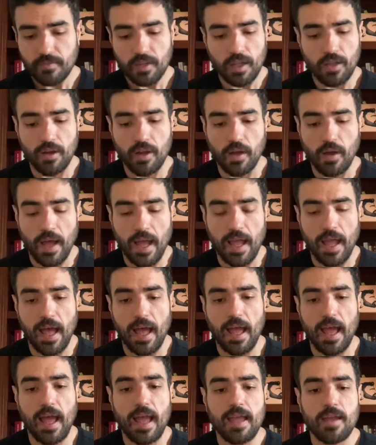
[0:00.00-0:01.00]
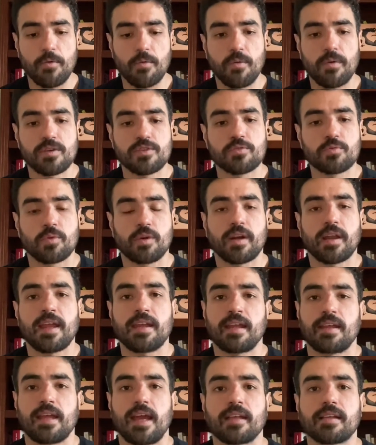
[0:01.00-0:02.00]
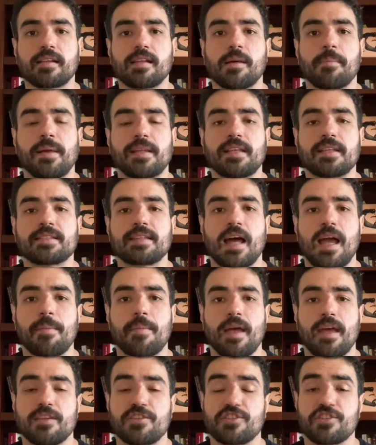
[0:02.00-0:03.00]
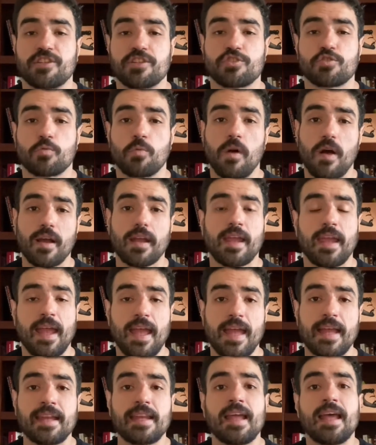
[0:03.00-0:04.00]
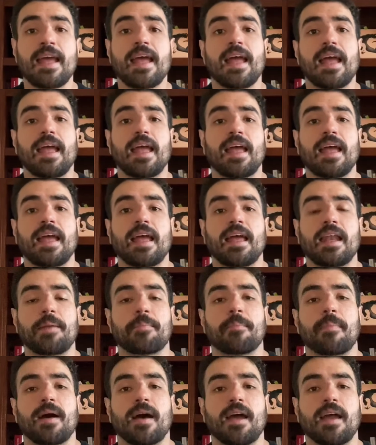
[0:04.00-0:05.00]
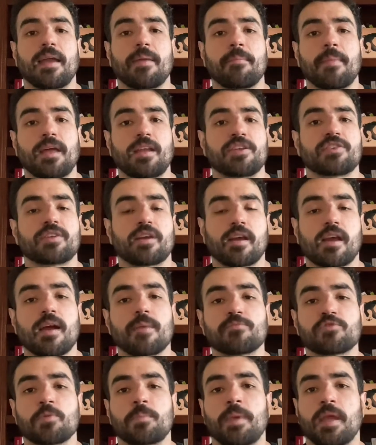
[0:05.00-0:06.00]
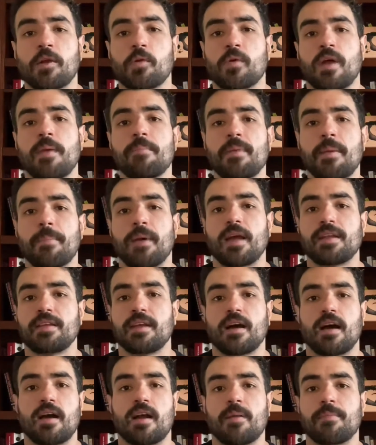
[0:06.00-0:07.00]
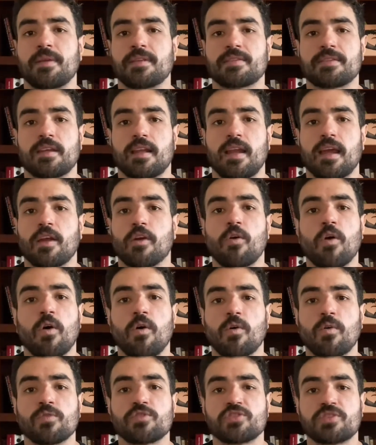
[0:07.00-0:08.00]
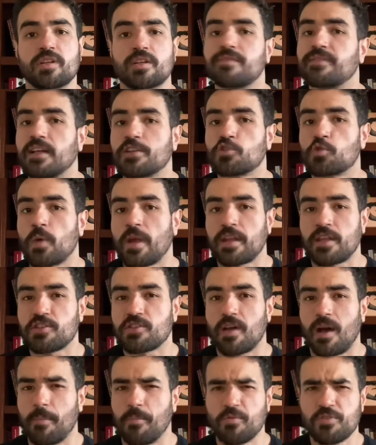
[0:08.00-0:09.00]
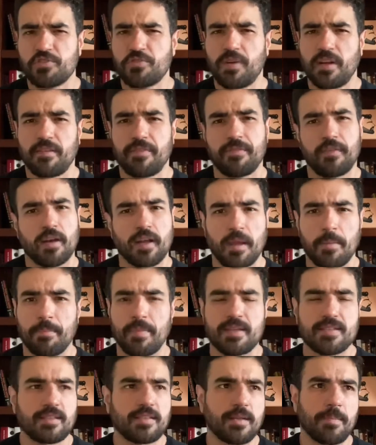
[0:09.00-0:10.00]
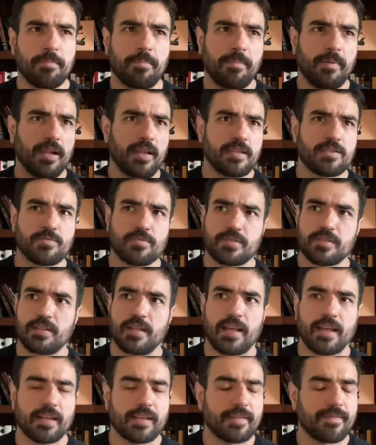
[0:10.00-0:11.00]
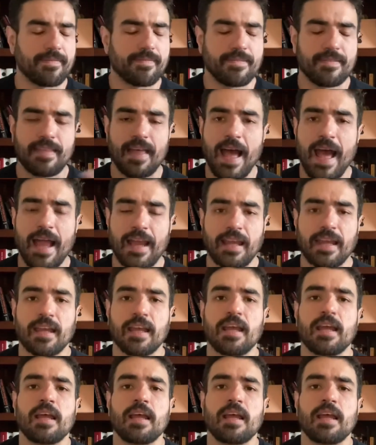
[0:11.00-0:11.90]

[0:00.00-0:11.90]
I was working a nightclub at the time. I just walked in, and my manager come to me, grab me by the arm, and say like, "Go serve that 20 top." It was really fucking busy. The place was like dying.